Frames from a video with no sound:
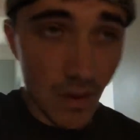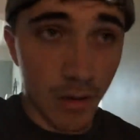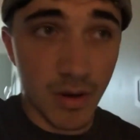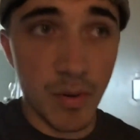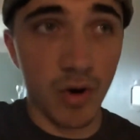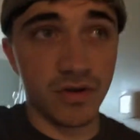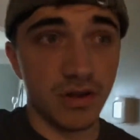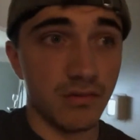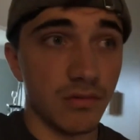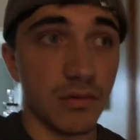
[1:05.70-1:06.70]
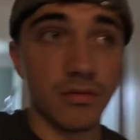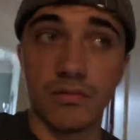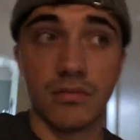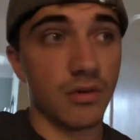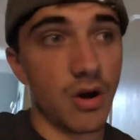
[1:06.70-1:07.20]
I'll be posting
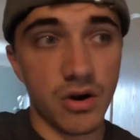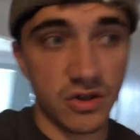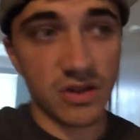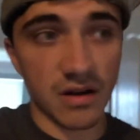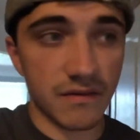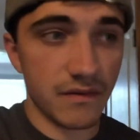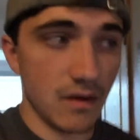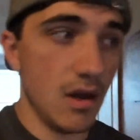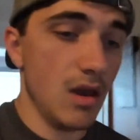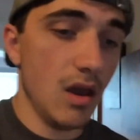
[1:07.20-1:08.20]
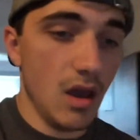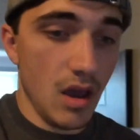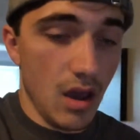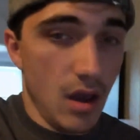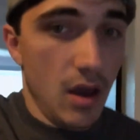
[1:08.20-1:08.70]
car stuff
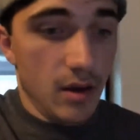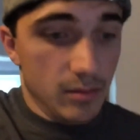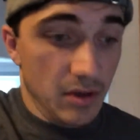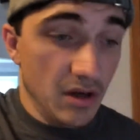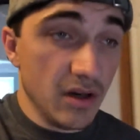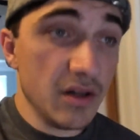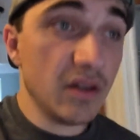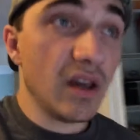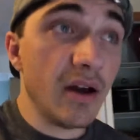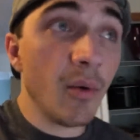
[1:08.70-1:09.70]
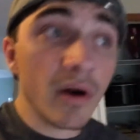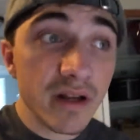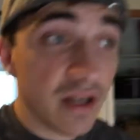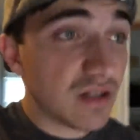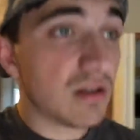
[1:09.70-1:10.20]
because I want
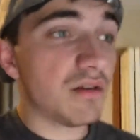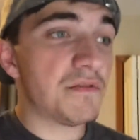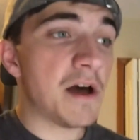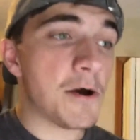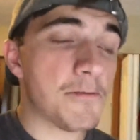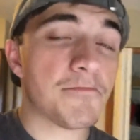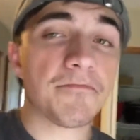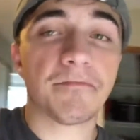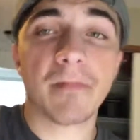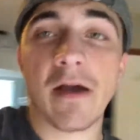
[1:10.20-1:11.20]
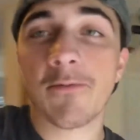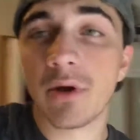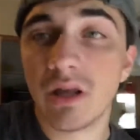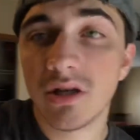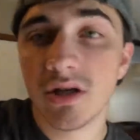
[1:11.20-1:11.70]
to get stuff out. I
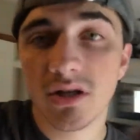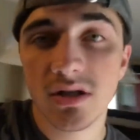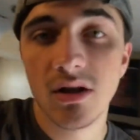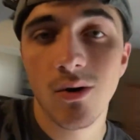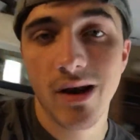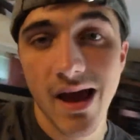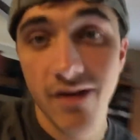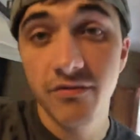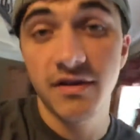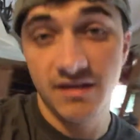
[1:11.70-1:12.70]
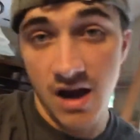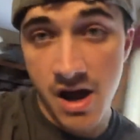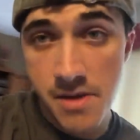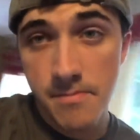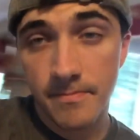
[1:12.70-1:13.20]
really just don't have the
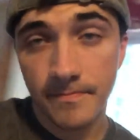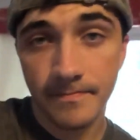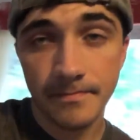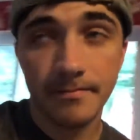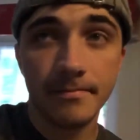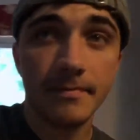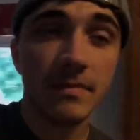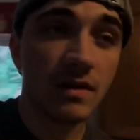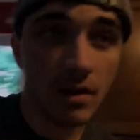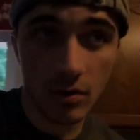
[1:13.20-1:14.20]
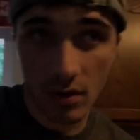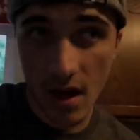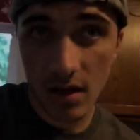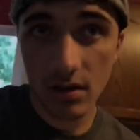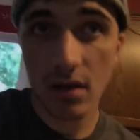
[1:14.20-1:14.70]
time to do
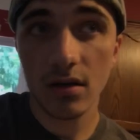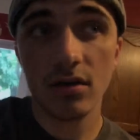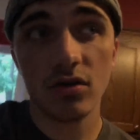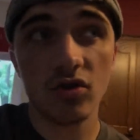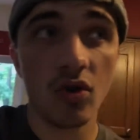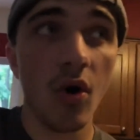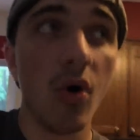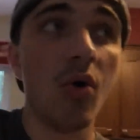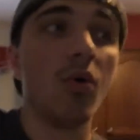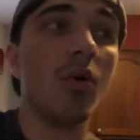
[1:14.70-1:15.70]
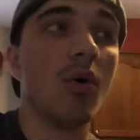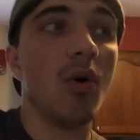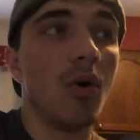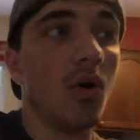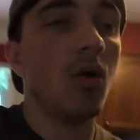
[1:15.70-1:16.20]
that. So
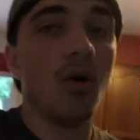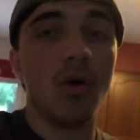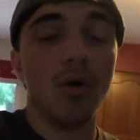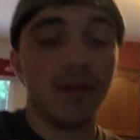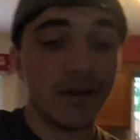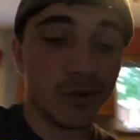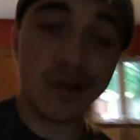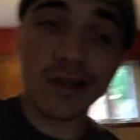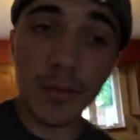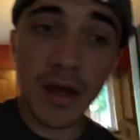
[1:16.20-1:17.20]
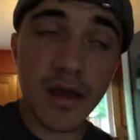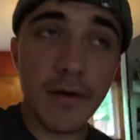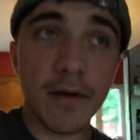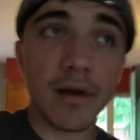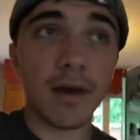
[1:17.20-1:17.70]
that's what it's going to be.